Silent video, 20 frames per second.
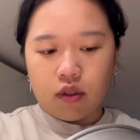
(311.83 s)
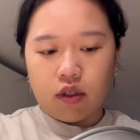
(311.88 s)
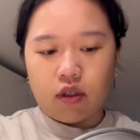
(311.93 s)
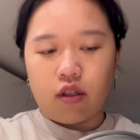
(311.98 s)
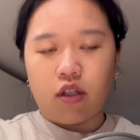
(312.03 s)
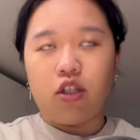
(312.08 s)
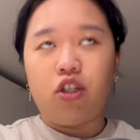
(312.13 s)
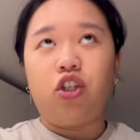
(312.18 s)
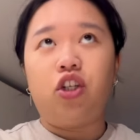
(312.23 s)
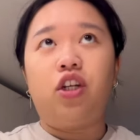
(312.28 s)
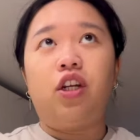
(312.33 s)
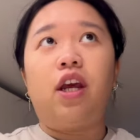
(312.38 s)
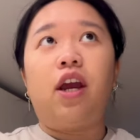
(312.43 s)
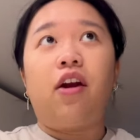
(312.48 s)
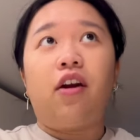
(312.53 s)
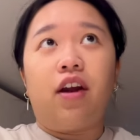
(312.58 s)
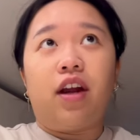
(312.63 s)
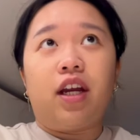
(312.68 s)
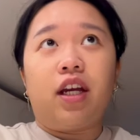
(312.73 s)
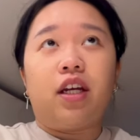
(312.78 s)
the
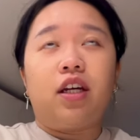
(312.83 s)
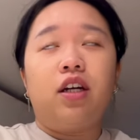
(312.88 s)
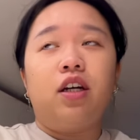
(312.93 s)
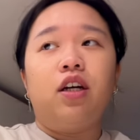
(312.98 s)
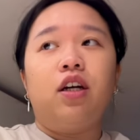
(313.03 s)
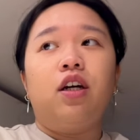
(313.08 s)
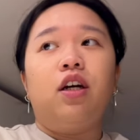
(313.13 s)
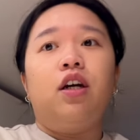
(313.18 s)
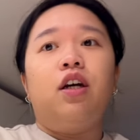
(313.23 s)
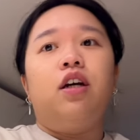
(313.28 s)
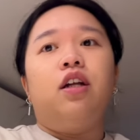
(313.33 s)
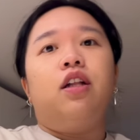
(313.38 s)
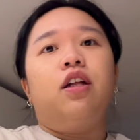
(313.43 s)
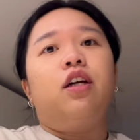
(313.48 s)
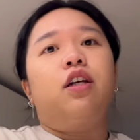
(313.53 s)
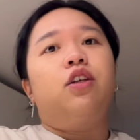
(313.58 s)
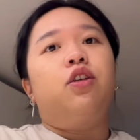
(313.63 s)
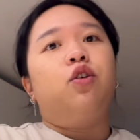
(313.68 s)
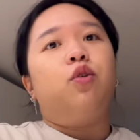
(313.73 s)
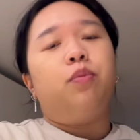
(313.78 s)
generic,
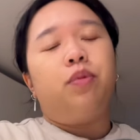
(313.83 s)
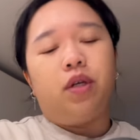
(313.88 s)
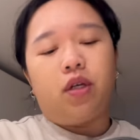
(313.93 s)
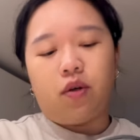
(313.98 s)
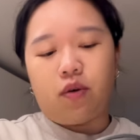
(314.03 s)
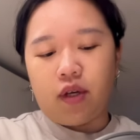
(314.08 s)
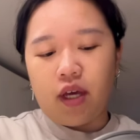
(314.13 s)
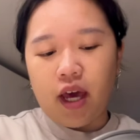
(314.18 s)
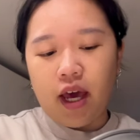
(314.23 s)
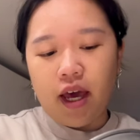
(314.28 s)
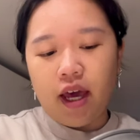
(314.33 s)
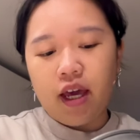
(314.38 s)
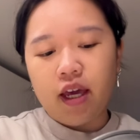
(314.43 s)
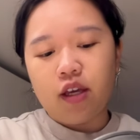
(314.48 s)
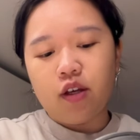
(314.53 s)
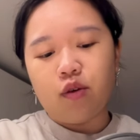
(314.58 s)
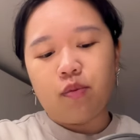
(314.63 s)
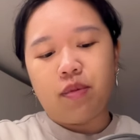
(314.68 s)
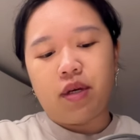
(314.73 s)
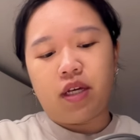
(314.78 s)
like, you'll be okay,
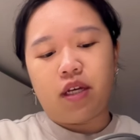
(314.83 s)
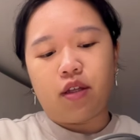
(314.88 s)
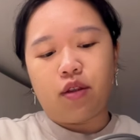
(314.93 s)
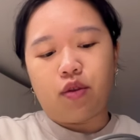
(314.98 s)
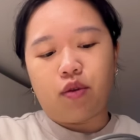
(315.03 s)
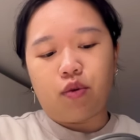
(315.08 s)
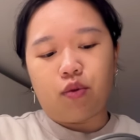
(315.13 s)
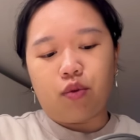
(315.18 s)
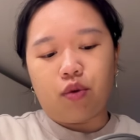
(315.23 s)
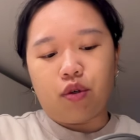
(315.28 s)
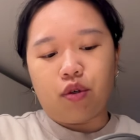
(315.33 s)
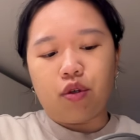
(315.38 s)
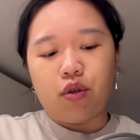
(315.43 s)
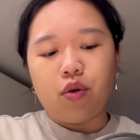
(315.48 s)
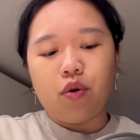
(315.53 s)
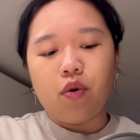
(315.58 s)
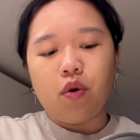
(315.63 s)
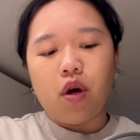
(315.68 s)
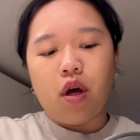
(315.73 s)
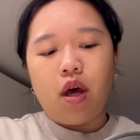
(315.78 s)
you'll make it
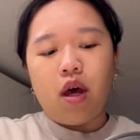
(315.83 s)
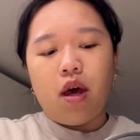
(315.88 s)
through,